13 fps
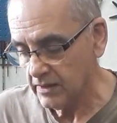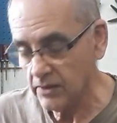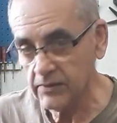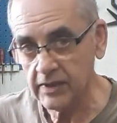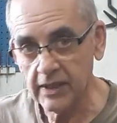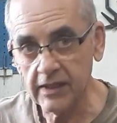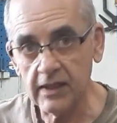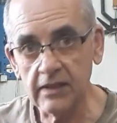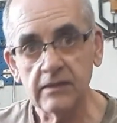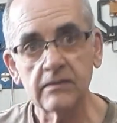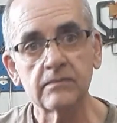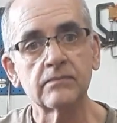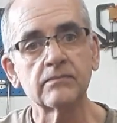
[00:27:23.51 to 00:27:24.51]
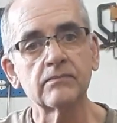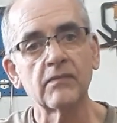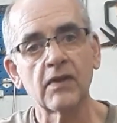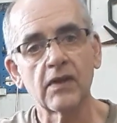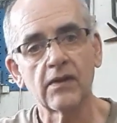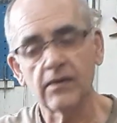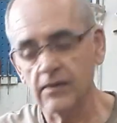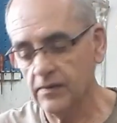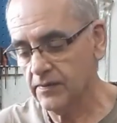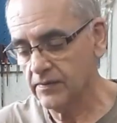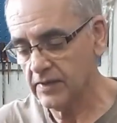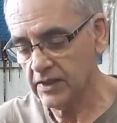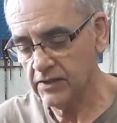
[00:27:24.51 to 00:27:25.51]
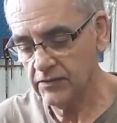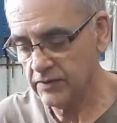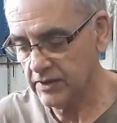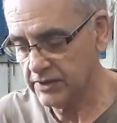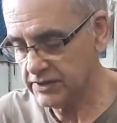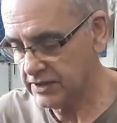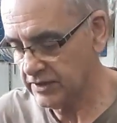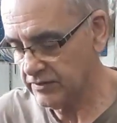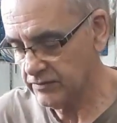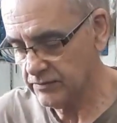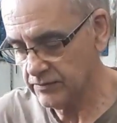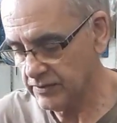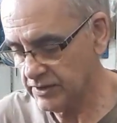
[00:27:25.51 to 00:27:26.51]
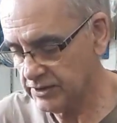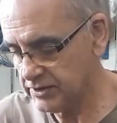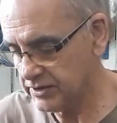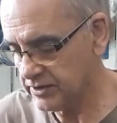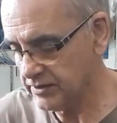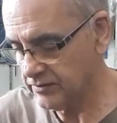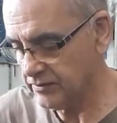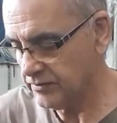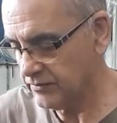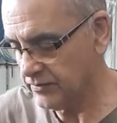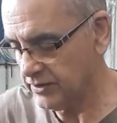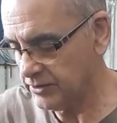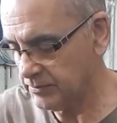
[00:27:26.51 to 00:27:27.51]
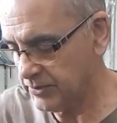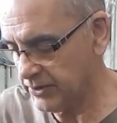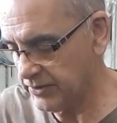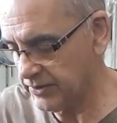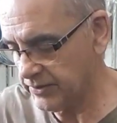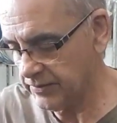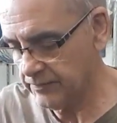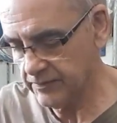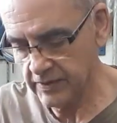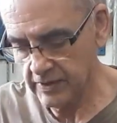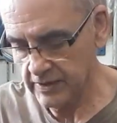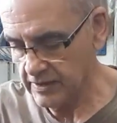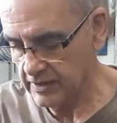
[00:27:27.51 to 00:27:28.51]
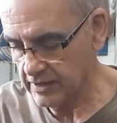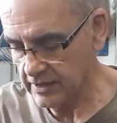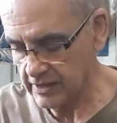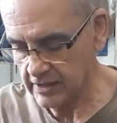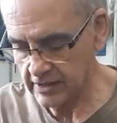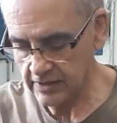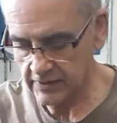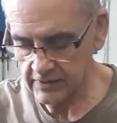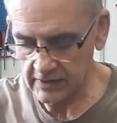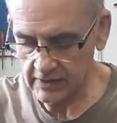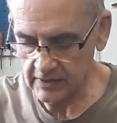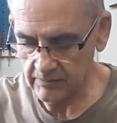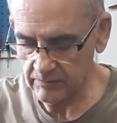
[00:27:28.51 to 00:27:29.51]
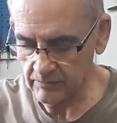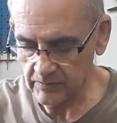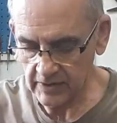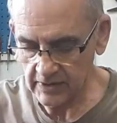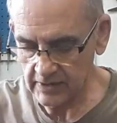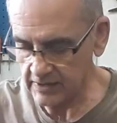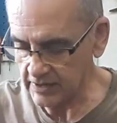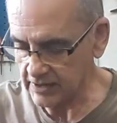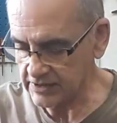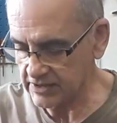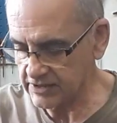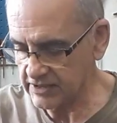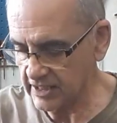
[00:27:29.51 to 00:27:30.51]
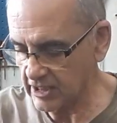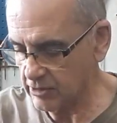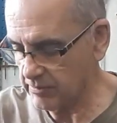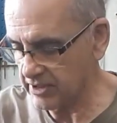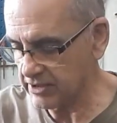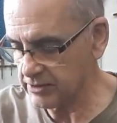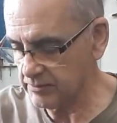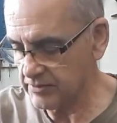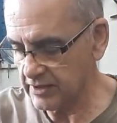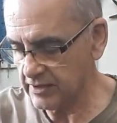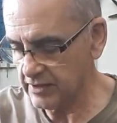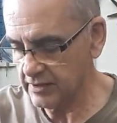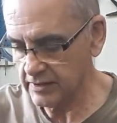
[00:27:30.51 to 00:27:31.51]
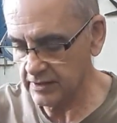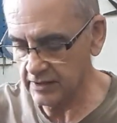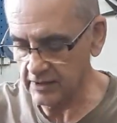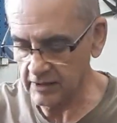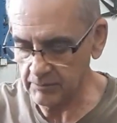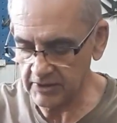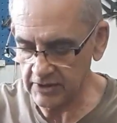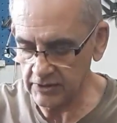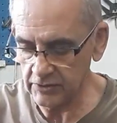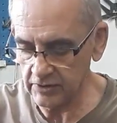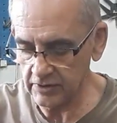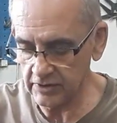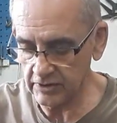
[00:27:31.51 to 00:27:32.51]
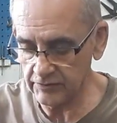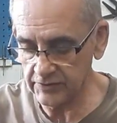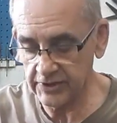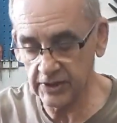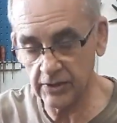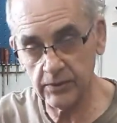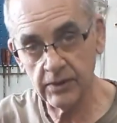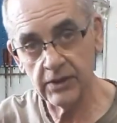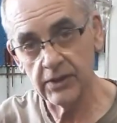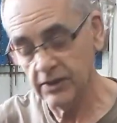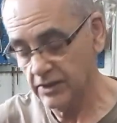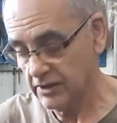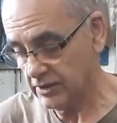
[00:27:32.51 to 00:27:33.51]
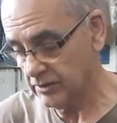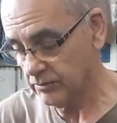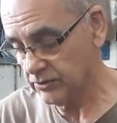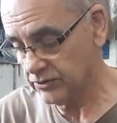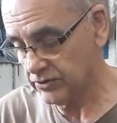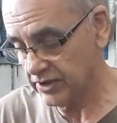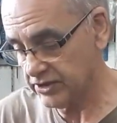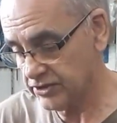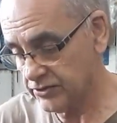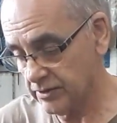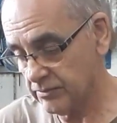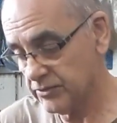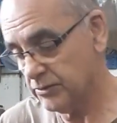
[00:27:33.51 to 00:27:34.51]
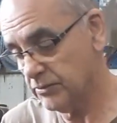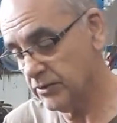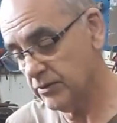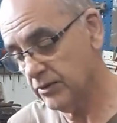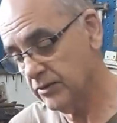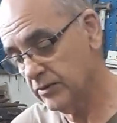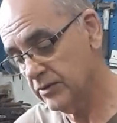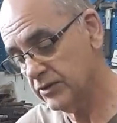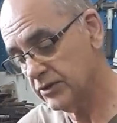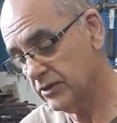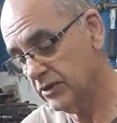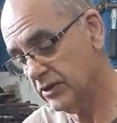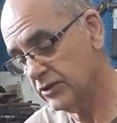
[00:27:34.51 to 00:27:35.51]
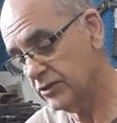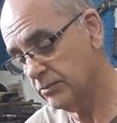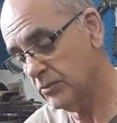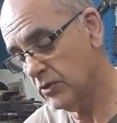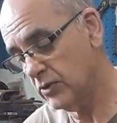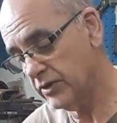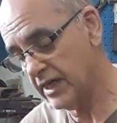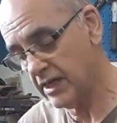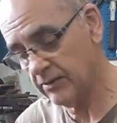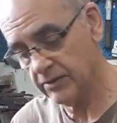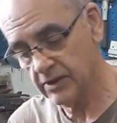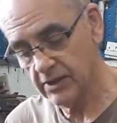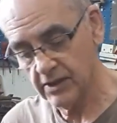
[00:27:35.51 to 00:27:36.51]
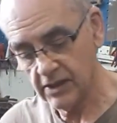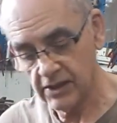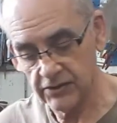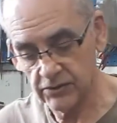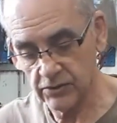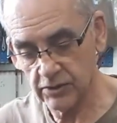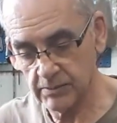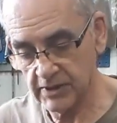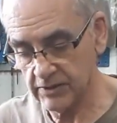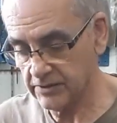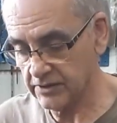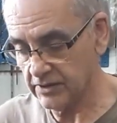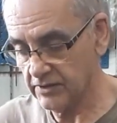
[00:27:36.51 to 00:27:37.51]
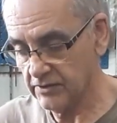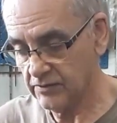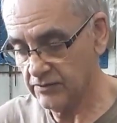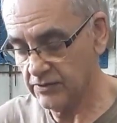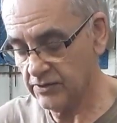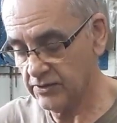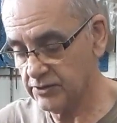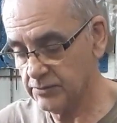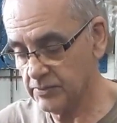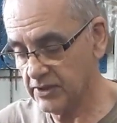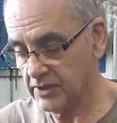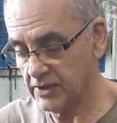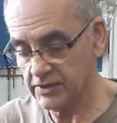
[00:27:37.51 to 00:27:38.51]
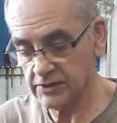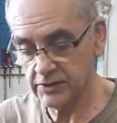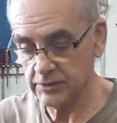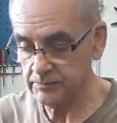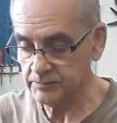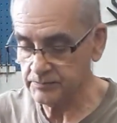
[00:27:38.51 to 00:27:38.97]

Okay then, thank you for listening for this period, and as I say, I'll make another little video, and we'll try and strip some more down and talk about the various parts.